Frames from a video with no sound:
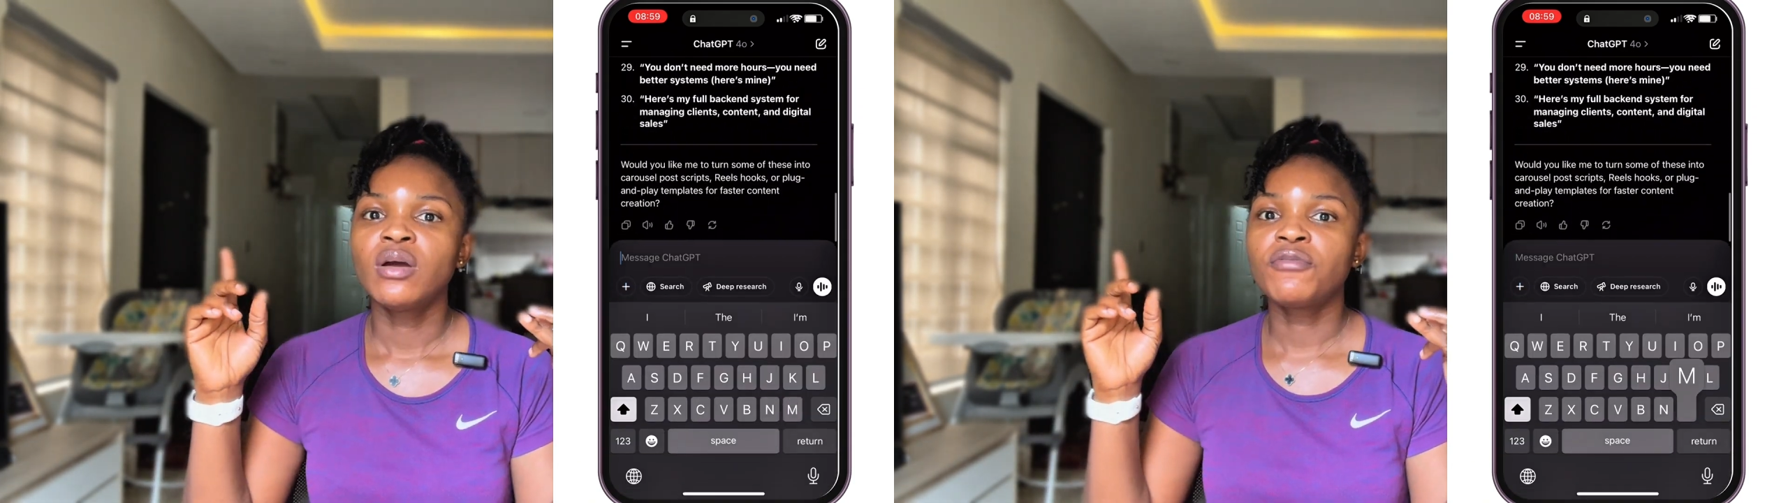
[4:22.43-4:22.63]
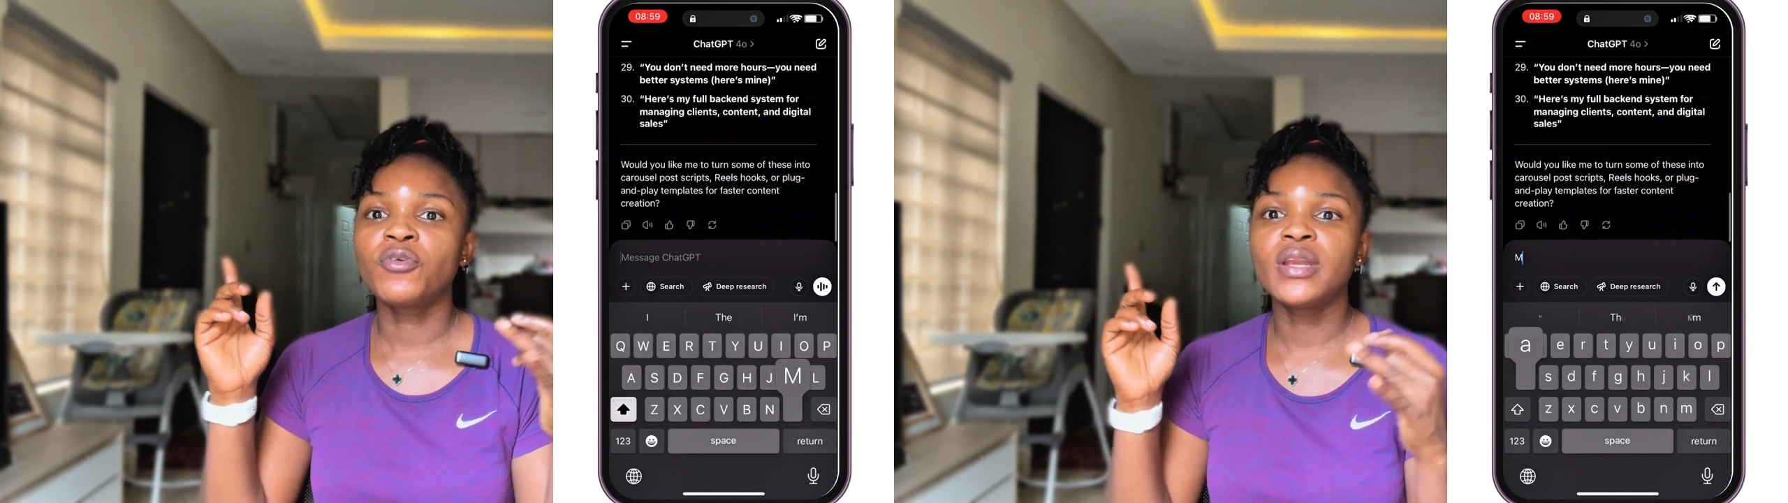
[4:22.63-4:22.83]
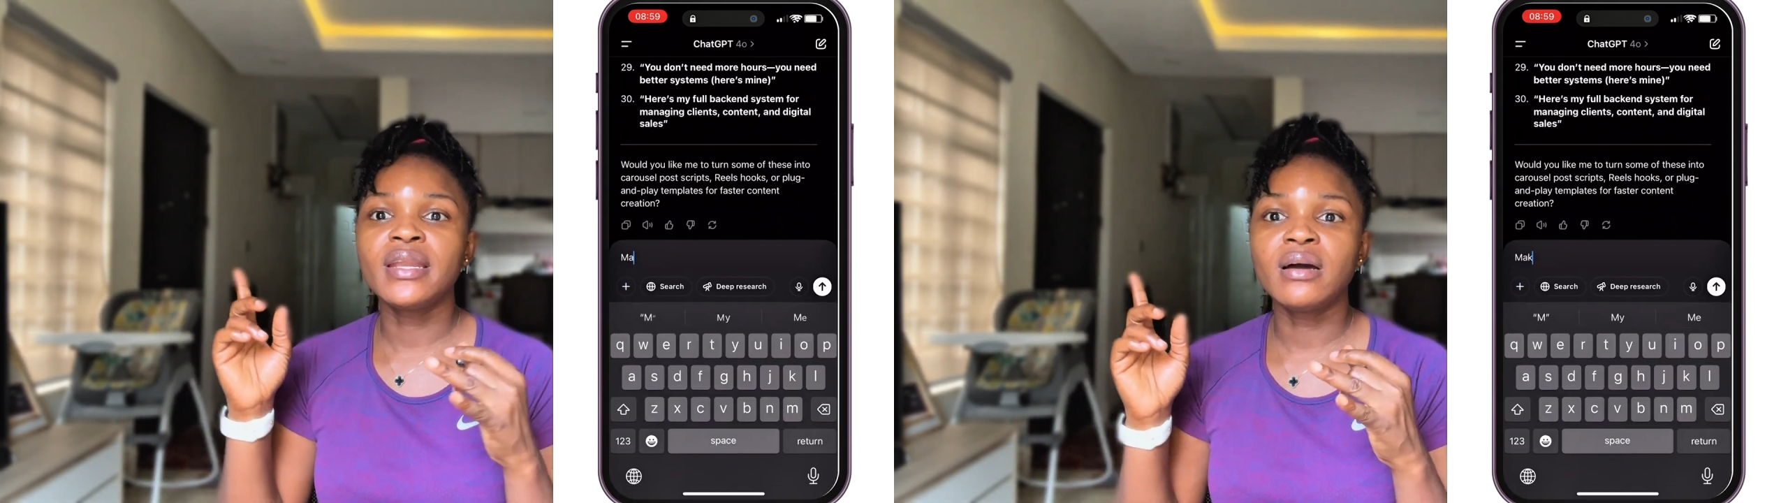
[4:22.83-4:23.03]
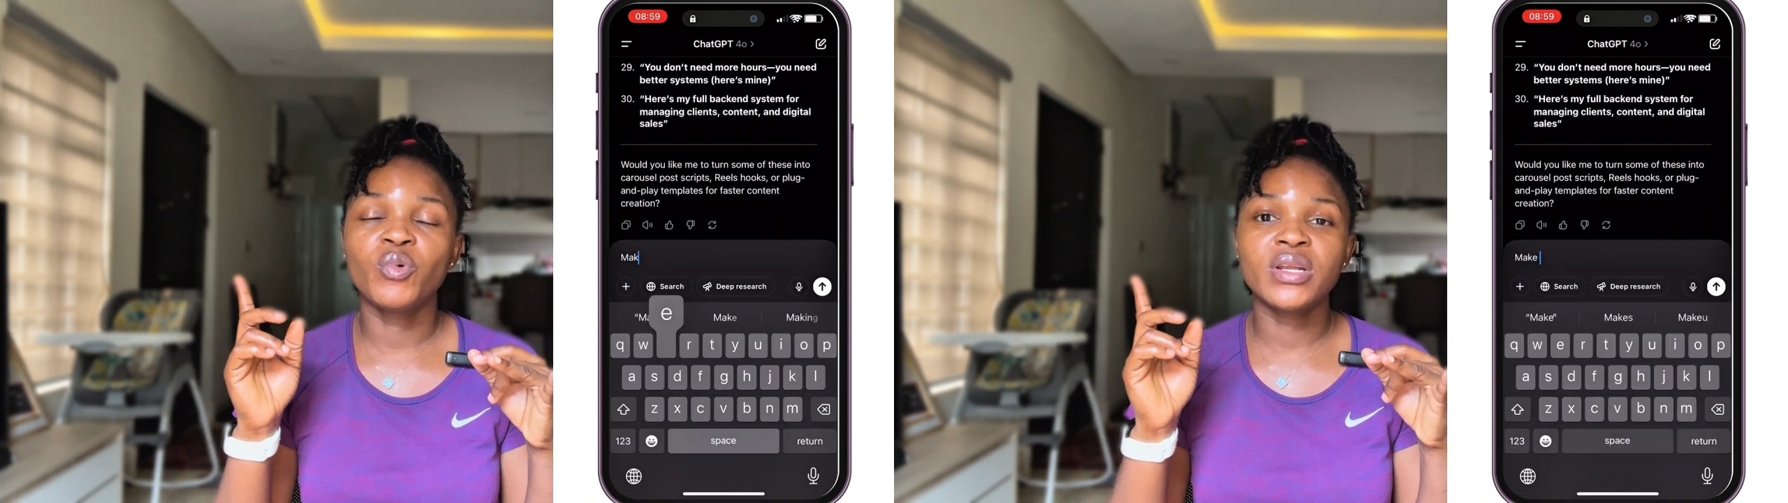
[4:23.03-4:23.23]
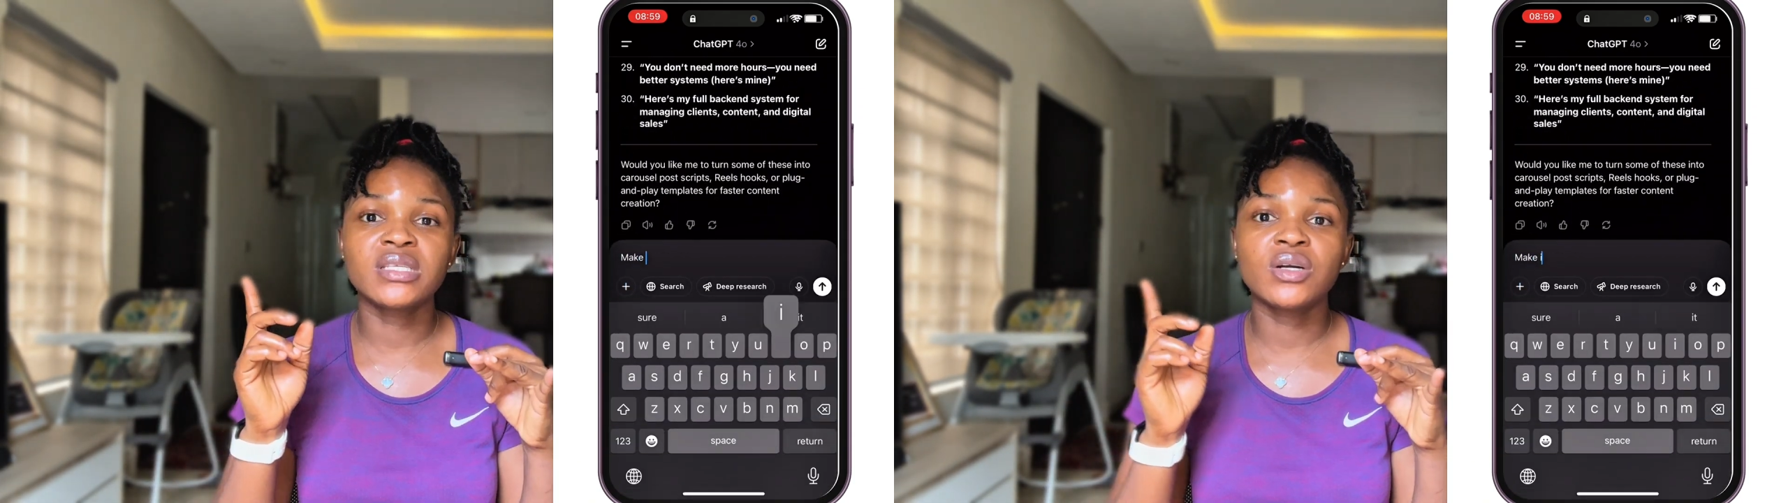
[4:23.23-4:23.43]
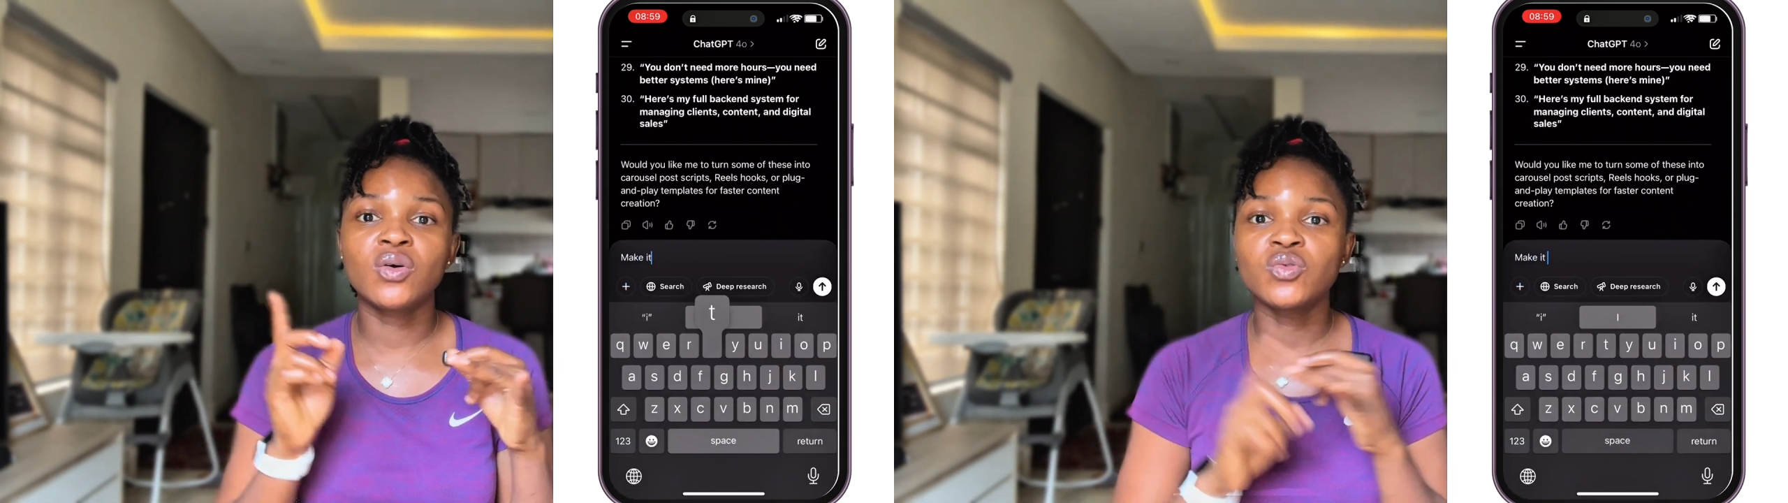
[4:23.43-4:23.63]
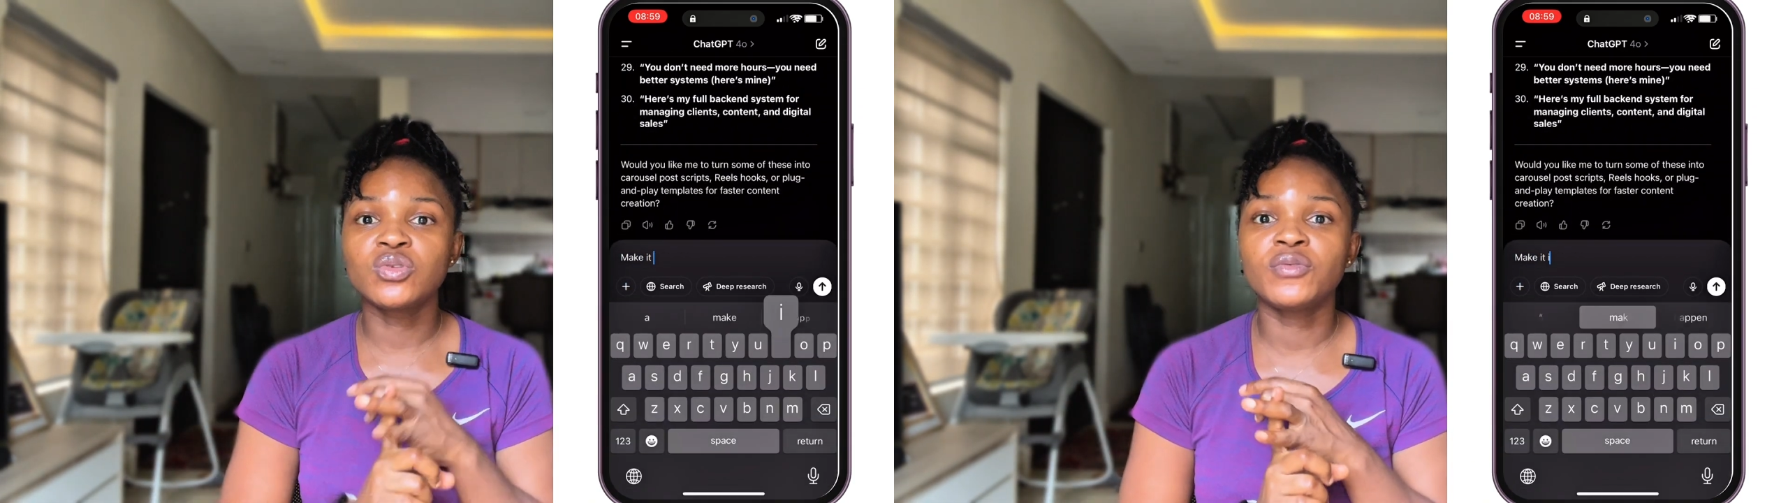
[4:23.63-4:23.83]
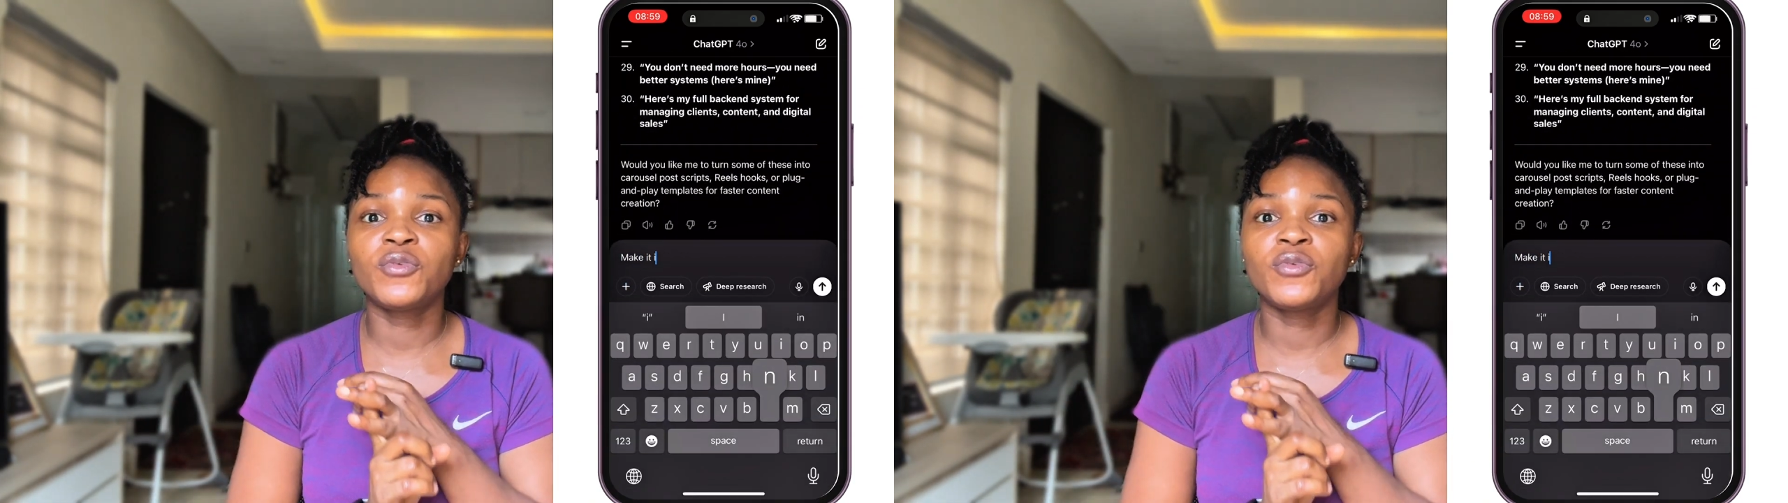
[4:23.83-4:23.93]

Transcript: for what is it called?